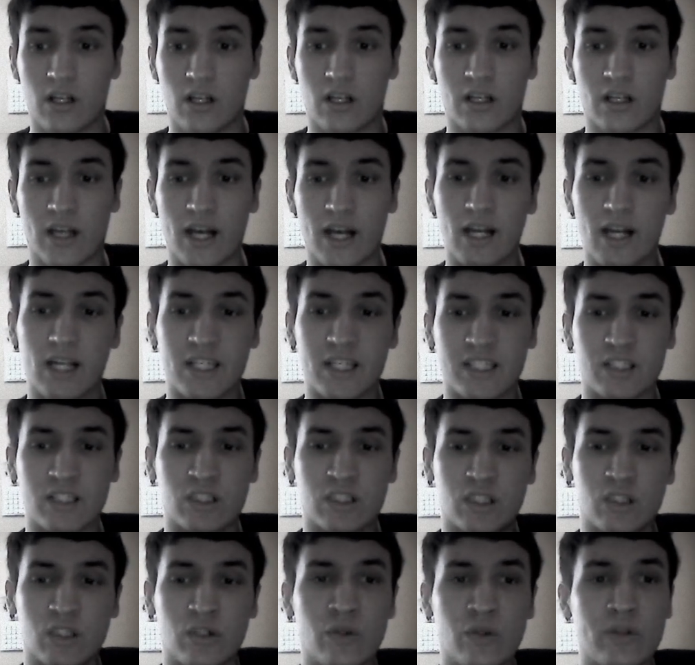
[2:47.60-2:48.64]
Kind of like
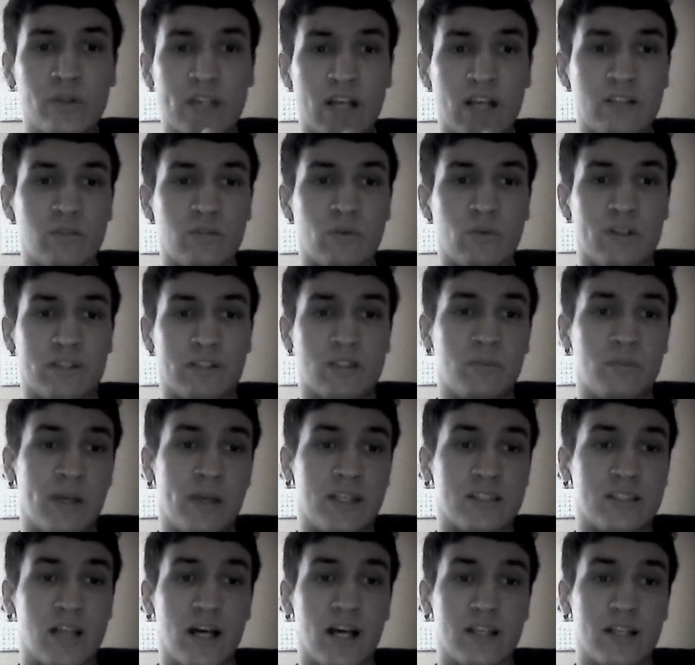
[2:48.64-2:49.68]
2001: A
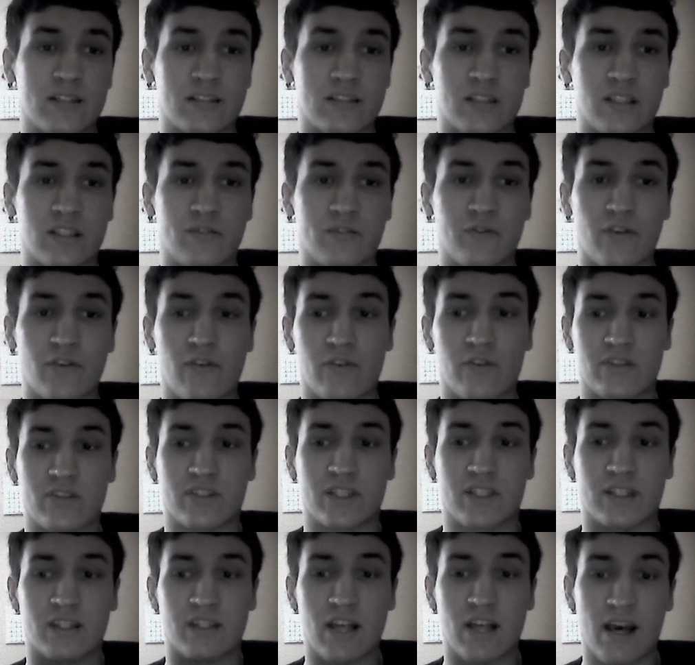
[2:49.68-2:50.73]
Space Odyssey, if you've ever
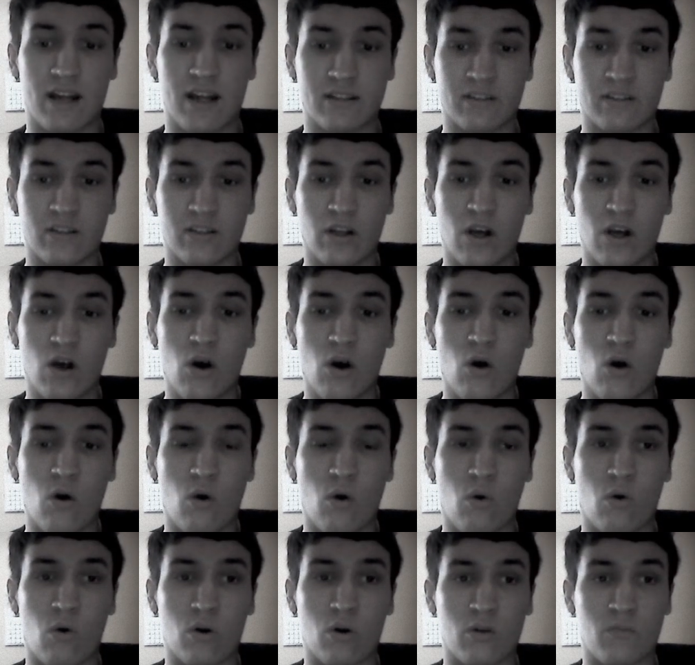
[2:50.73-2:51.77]
seen that,
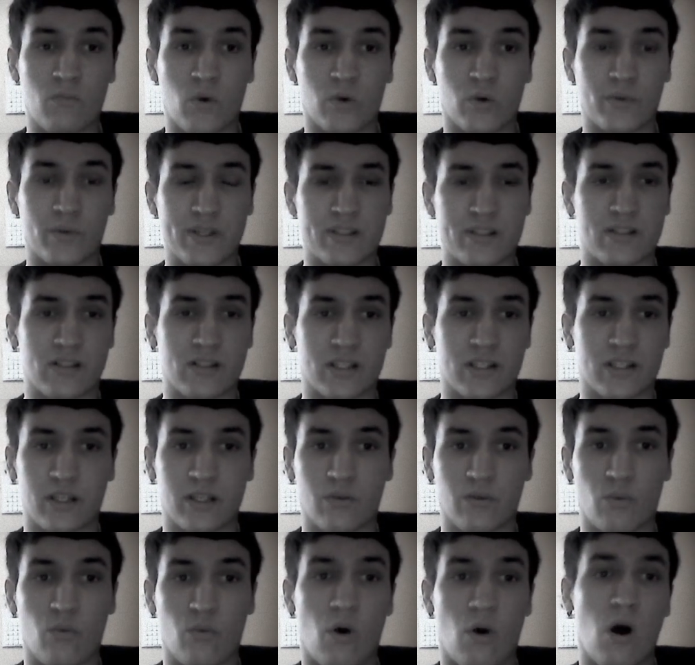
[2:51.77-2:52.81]
or more
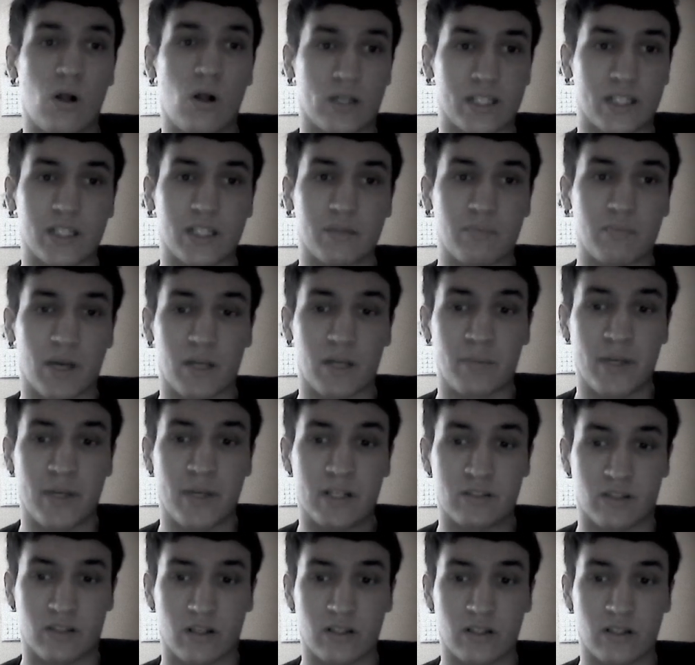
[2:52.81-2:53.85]
recently, WALL-E by
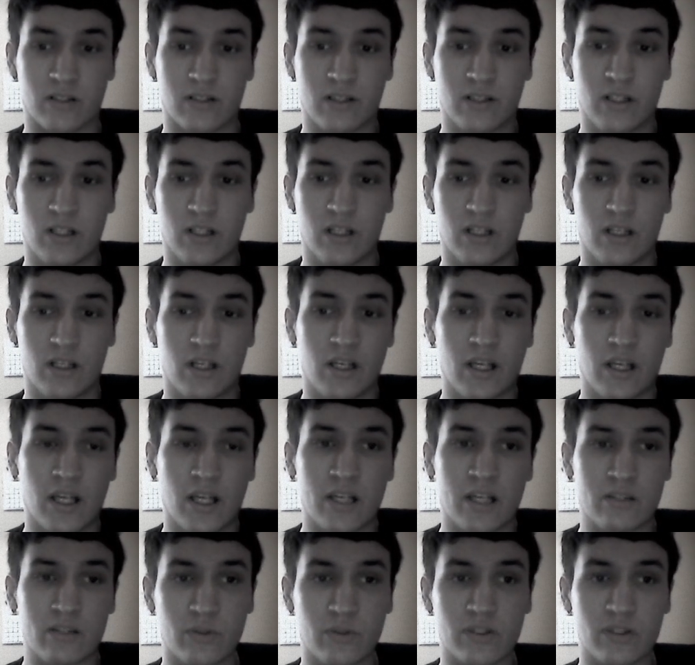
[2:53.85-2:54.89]
Pixar.
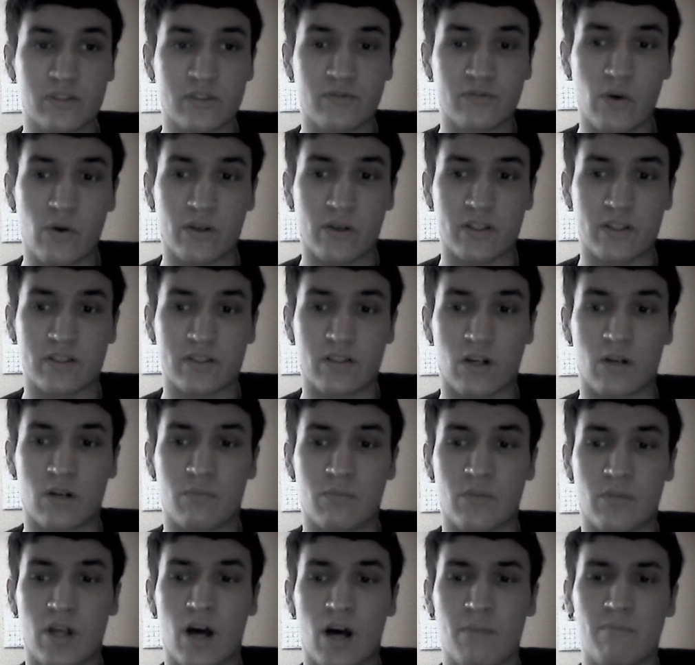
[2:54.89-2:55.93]
His works focused
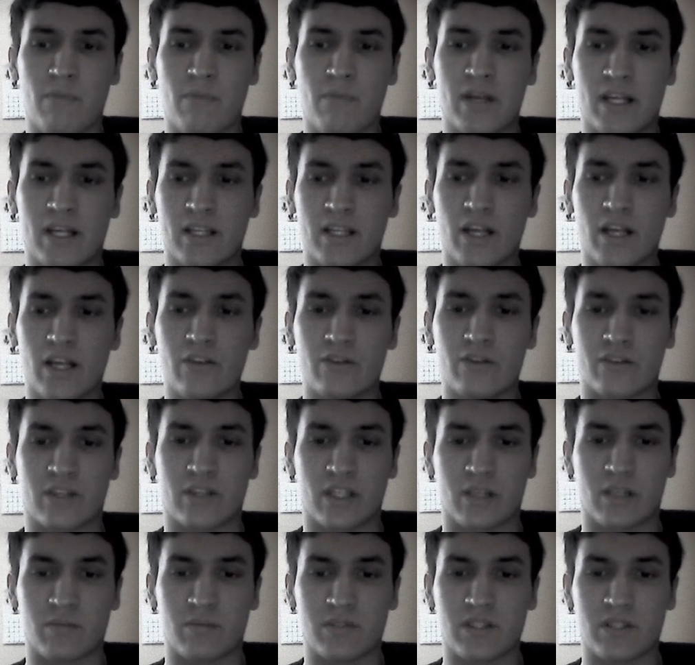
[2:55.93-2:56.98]
on many of the other
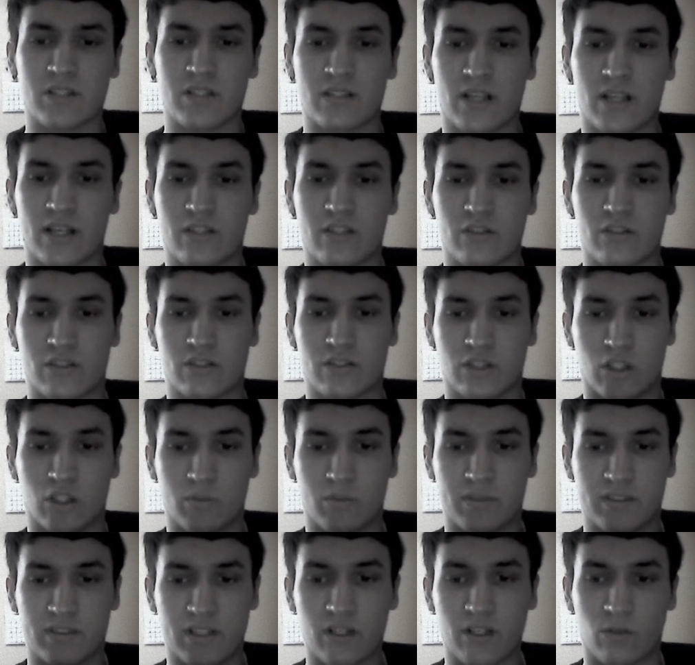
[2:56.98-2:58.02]
themes inside just the
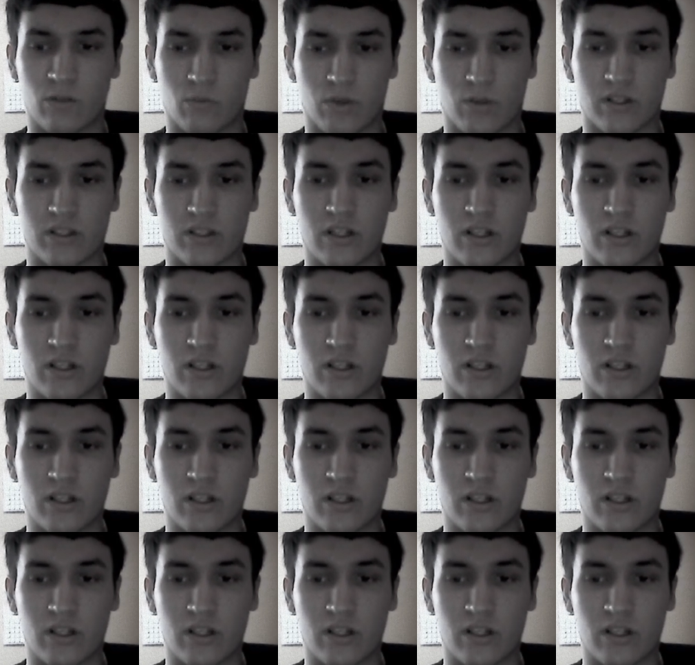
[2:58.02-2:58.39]
human-centered one.